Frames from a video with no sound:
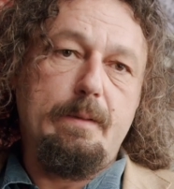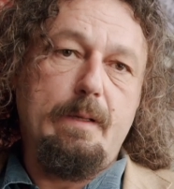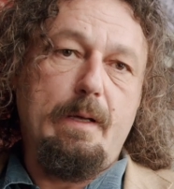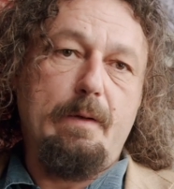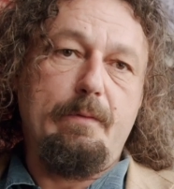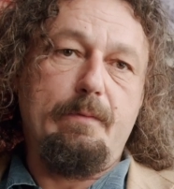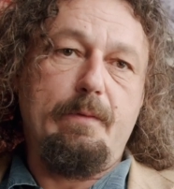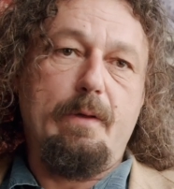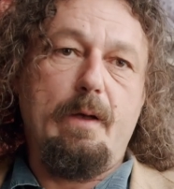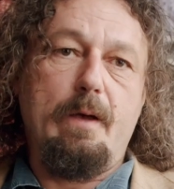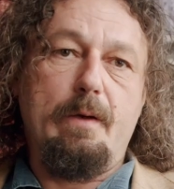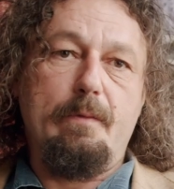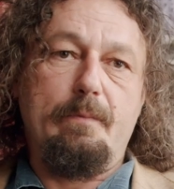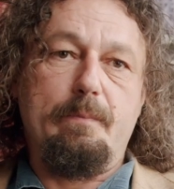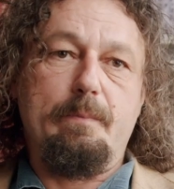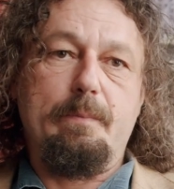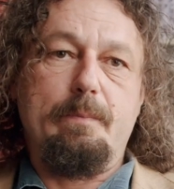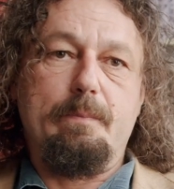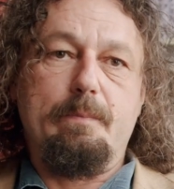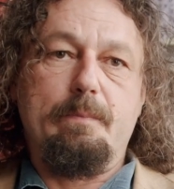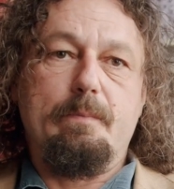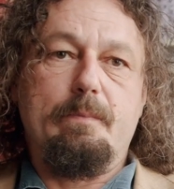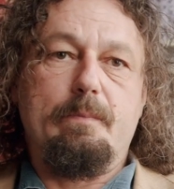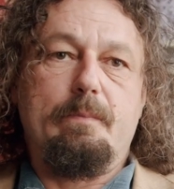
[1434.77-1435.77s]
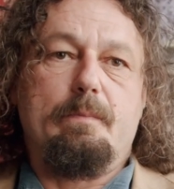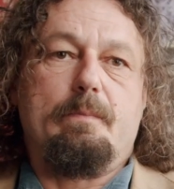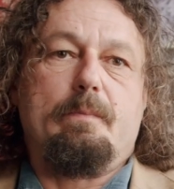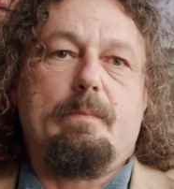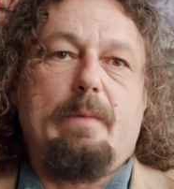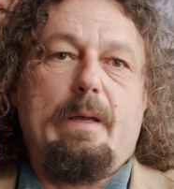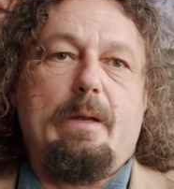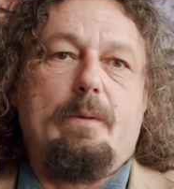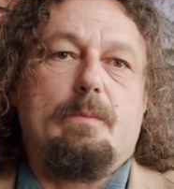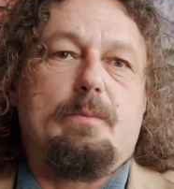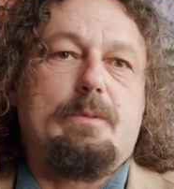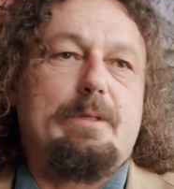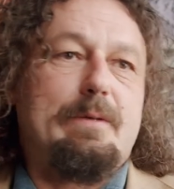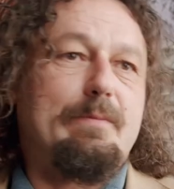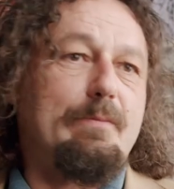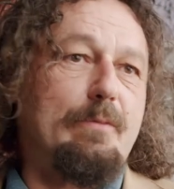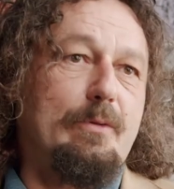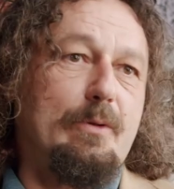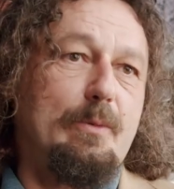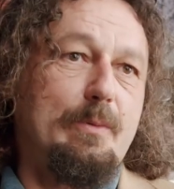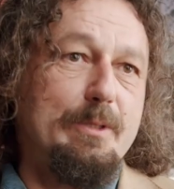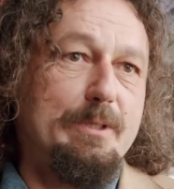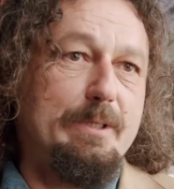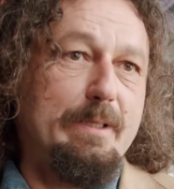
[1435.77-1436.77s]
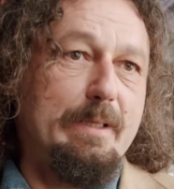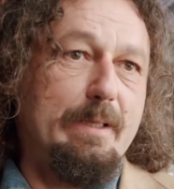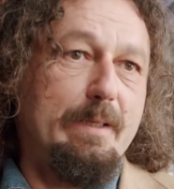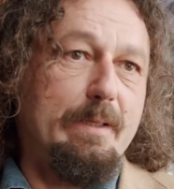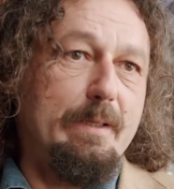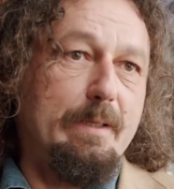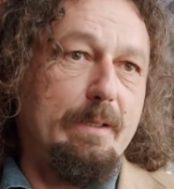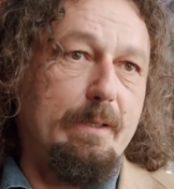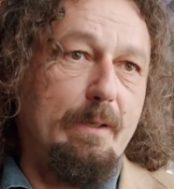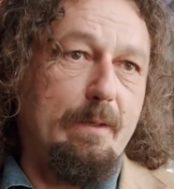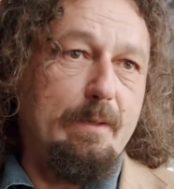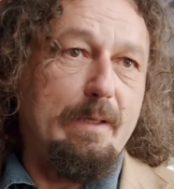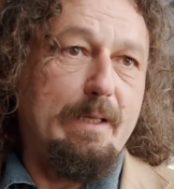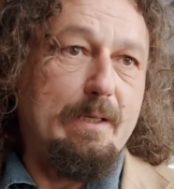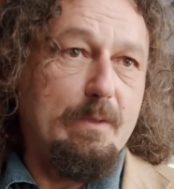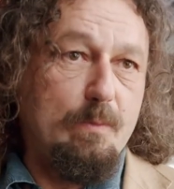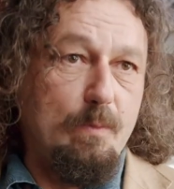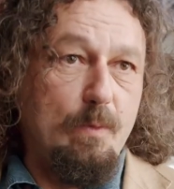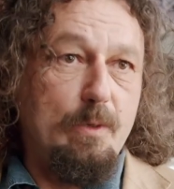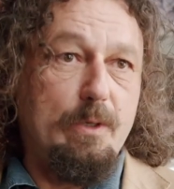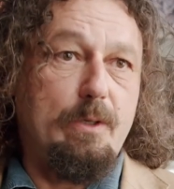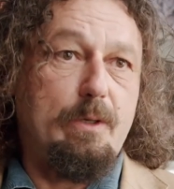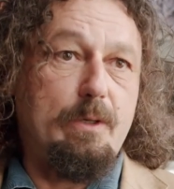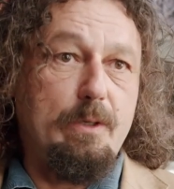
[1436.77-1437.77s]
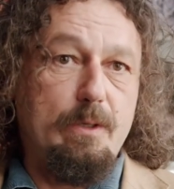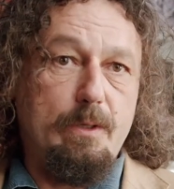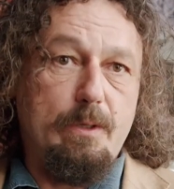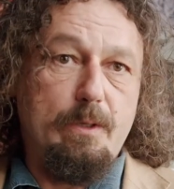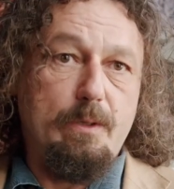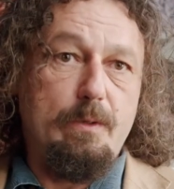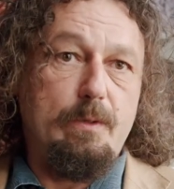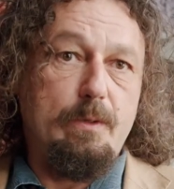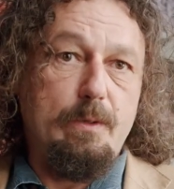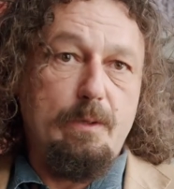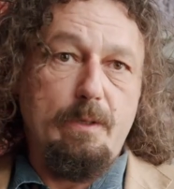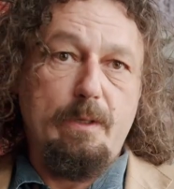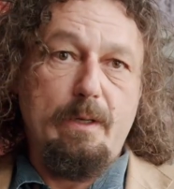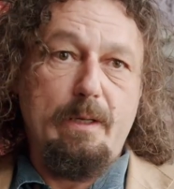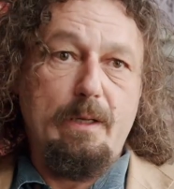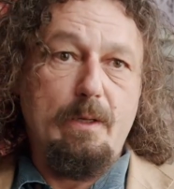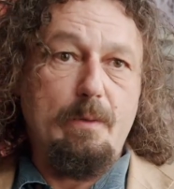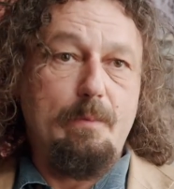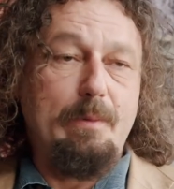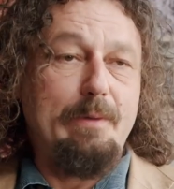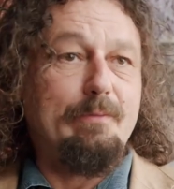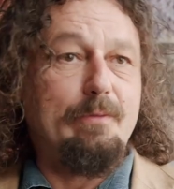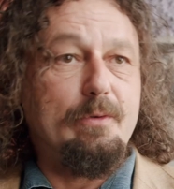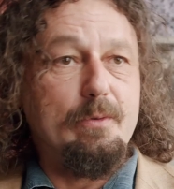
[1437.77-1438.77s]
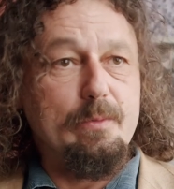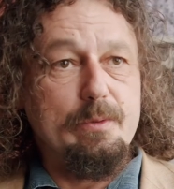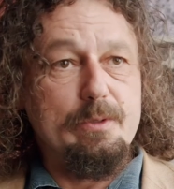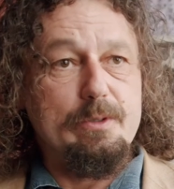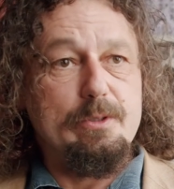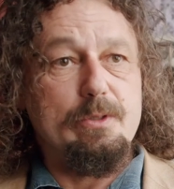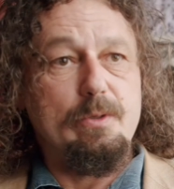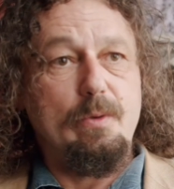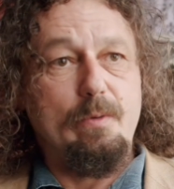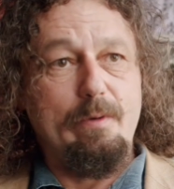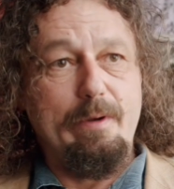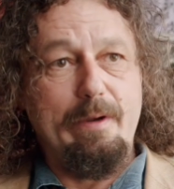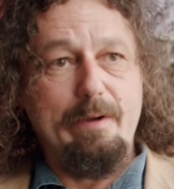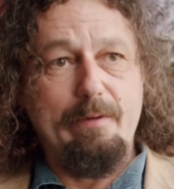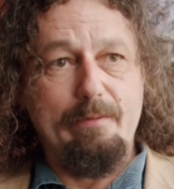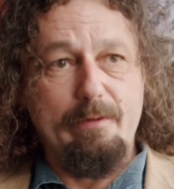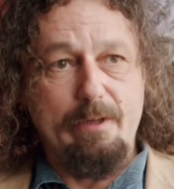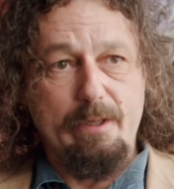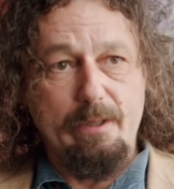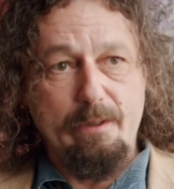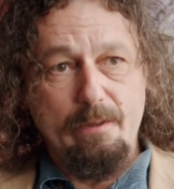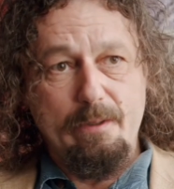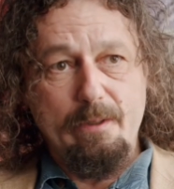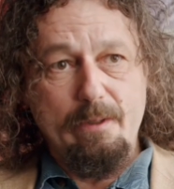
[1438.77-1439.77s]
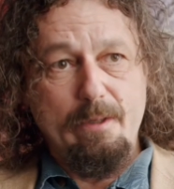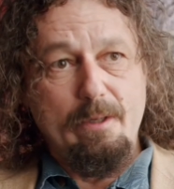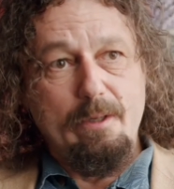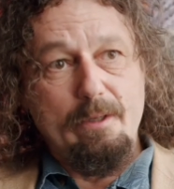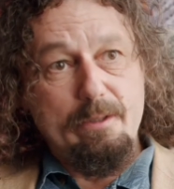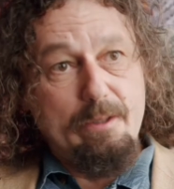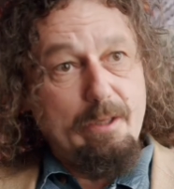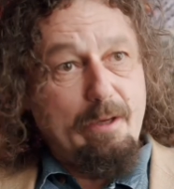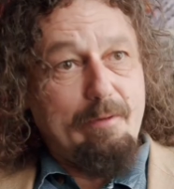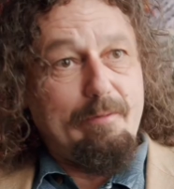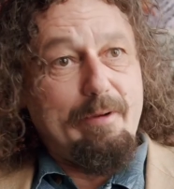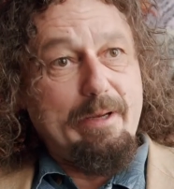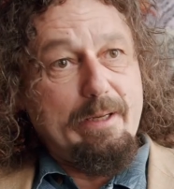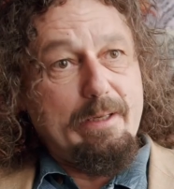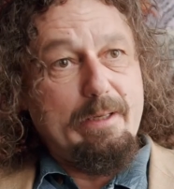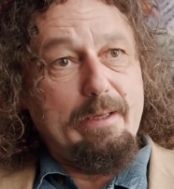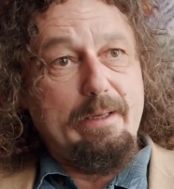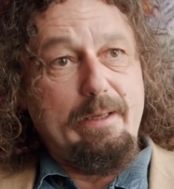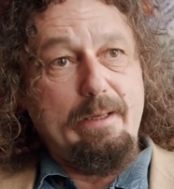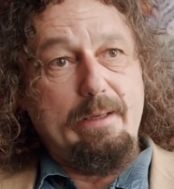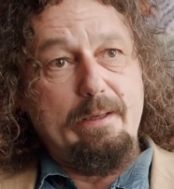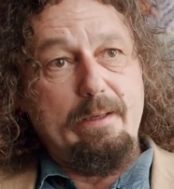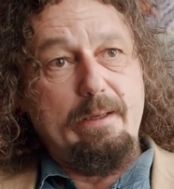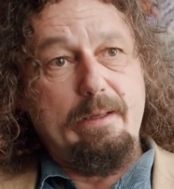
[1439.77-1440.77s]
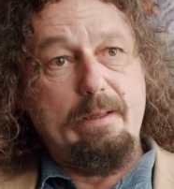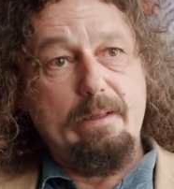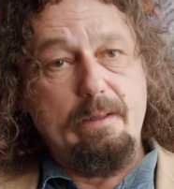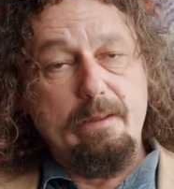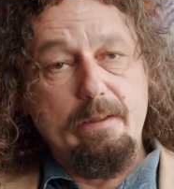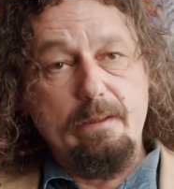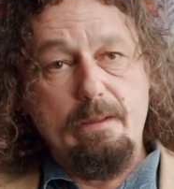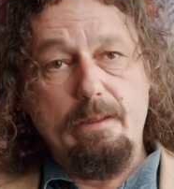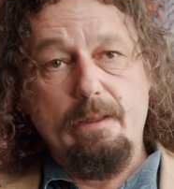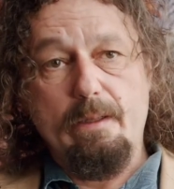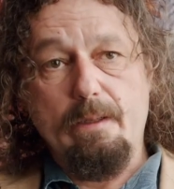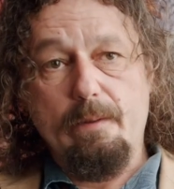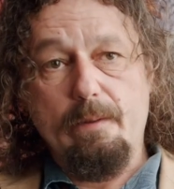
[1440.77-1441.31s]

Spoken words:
I've helped influence it, you know. And that's what you can do. You can help influence your area directly, and